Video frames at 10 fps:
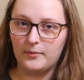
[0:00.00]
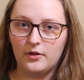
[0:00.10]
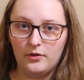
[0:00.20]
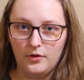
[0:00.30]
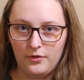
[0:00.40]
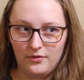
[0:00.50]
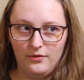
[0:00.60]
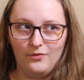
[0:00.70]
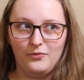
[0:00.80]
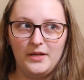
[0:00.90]
I'm going to go
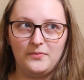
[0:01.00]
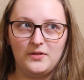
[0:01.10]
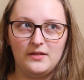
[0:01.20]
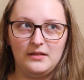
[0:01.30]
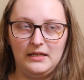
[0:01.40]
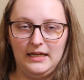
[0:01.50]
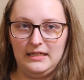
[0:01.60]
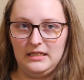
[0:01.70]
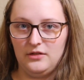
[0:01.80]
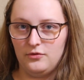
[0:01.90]
through the WIPs that
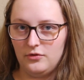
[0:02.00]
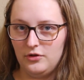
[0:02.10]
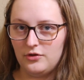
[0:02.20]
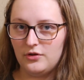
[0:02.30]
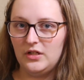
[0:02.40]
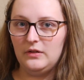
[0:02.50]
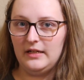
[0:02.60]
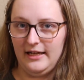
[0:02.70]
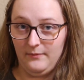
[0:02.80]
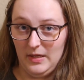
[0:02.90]
I usually show you
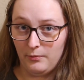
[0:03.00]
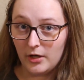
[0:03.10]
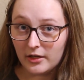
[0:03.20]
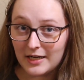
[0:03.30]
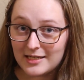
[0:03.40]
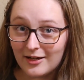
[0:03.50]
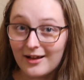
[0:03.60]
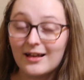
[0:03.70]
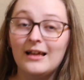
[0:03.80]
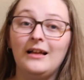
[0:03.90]
and have made progress
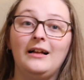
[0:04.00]
on,